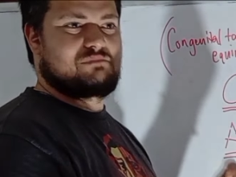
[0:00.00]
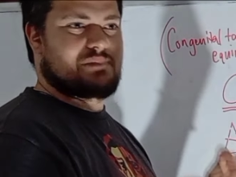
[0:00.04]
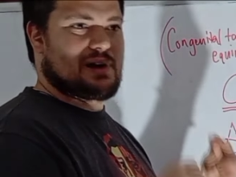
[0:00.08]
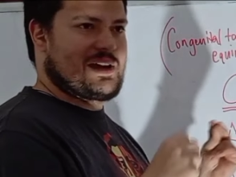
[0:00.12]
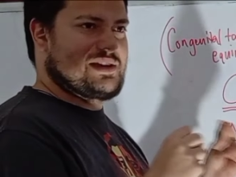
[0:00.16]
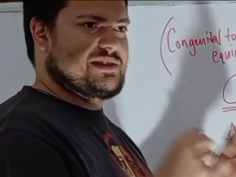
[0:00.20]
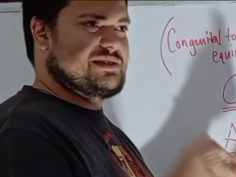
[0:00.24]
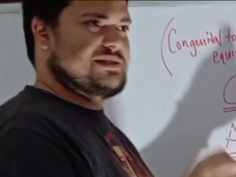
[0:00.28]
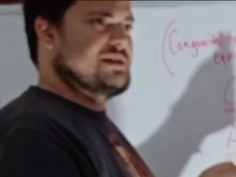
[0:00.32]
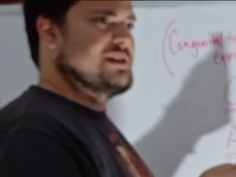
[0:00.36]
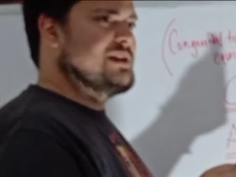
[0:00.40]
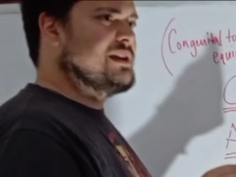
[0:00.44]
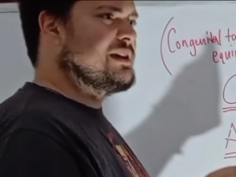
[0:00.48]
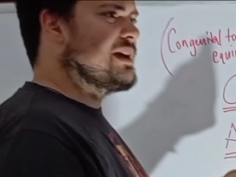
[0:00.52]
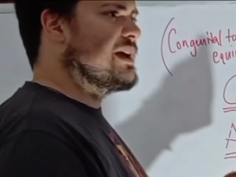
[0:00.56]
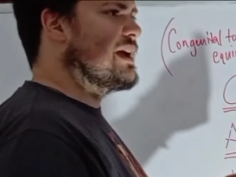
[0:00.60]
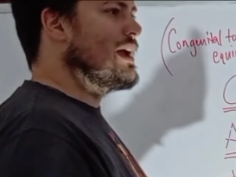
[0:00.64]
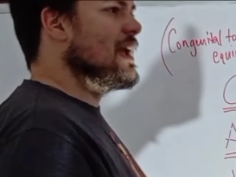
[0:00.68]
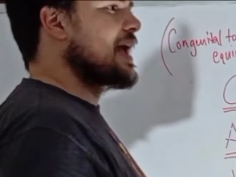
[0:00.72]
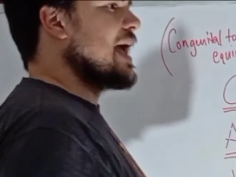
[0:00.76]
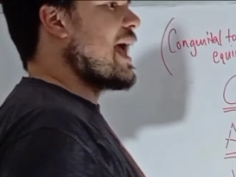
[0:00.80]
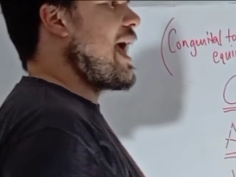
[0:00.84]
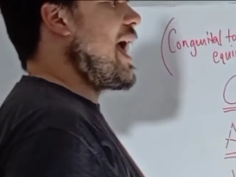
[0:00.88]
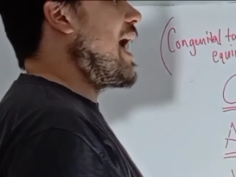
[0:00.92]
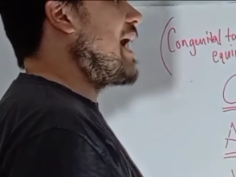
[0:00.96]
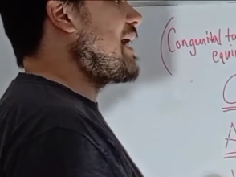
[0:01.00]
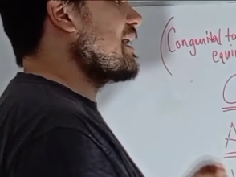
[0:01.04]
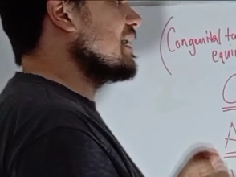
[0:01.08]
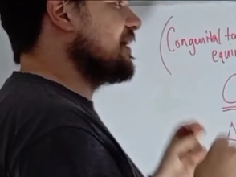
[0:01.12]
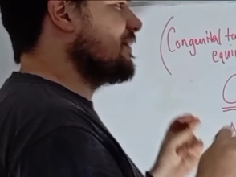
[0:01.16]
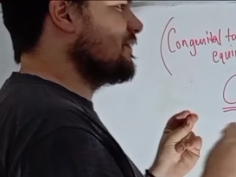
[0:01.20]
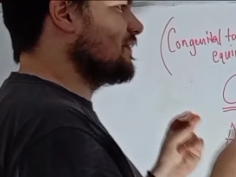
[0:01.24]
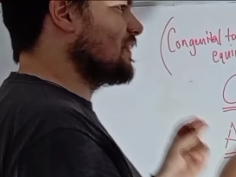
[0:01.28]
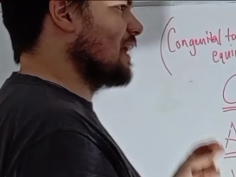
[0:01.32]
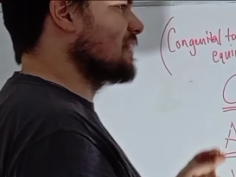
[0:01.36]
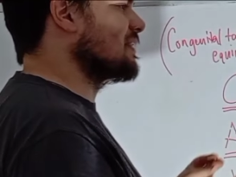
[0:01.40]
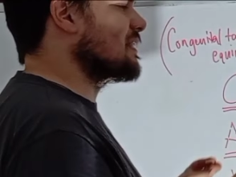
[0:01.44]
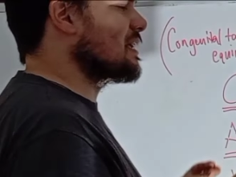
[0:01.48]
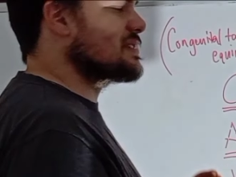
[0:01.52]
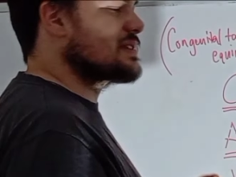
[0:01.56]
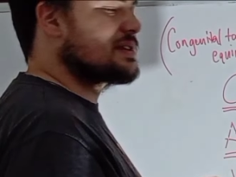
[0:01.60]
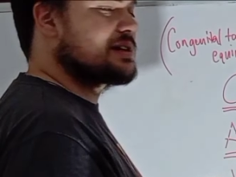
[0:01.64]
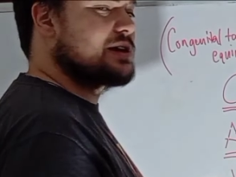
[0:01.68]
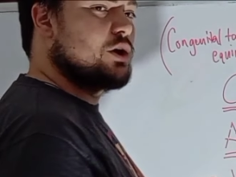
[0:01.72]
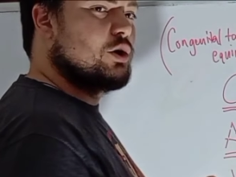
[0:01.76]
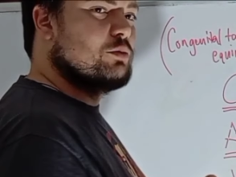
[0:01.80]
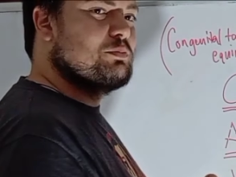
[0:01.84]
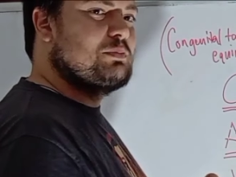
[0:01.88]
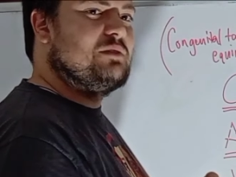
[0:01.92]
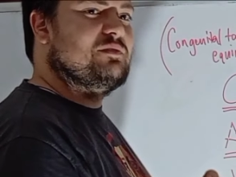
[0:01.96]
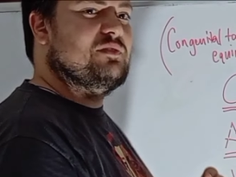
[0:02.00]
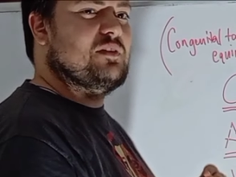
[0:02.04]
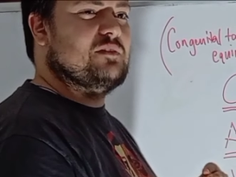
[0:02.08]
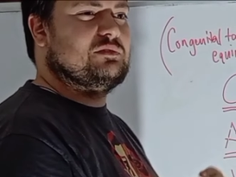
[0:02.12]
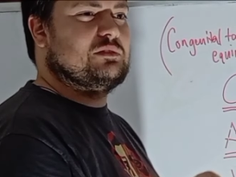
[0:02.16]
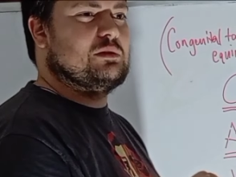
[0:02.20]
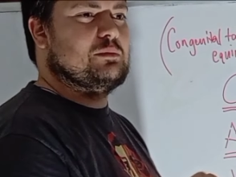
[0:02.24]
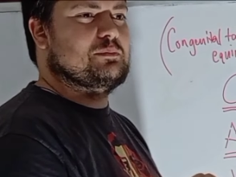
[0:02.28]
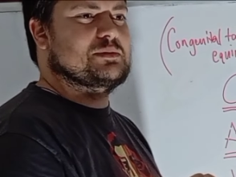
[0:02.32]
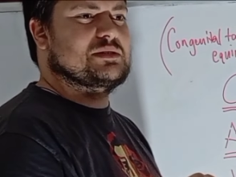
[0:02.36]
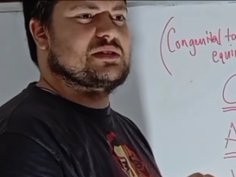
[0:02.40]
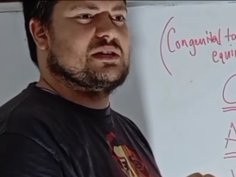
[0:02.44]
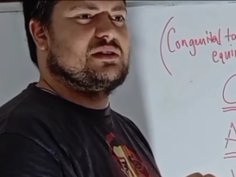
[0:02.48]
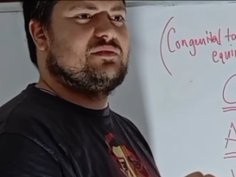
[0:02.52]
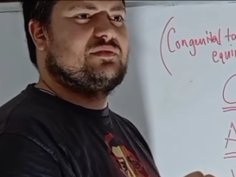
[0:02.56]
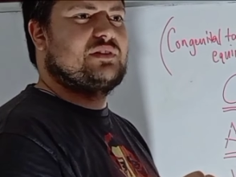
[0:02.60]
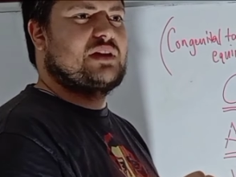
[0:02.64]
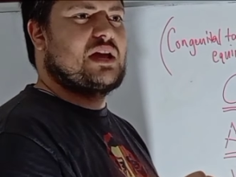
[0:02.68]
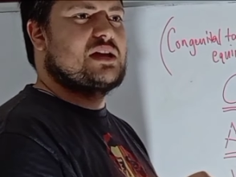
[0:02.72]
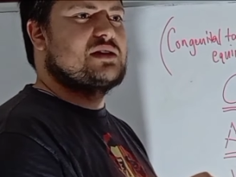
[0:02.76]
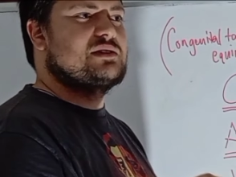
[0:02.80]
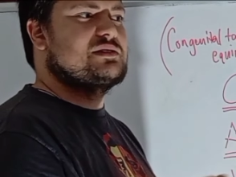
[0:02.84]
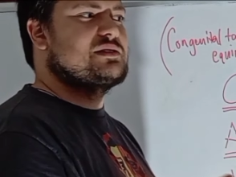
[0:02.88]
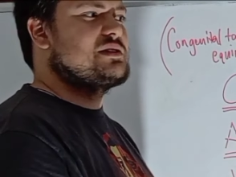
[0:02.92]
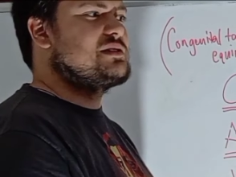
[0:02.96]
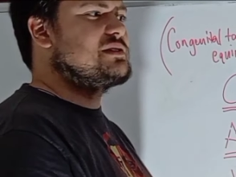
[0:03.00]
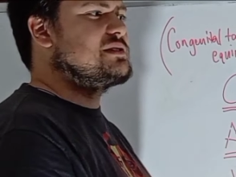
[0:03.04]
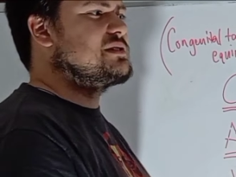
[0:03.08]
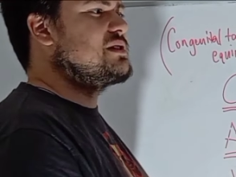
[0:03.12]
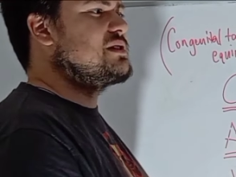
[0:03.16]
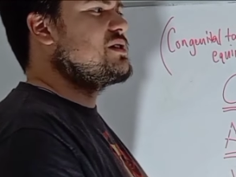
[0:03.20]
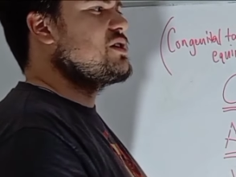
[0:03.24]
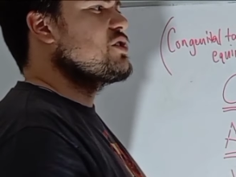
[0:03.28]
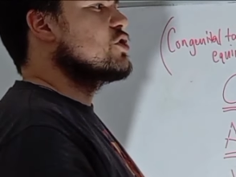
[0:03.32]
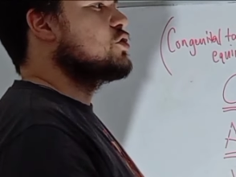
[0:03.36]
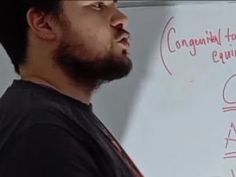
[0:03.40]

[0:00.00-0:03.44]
bracing, and if that doesn't help in 50% of cases,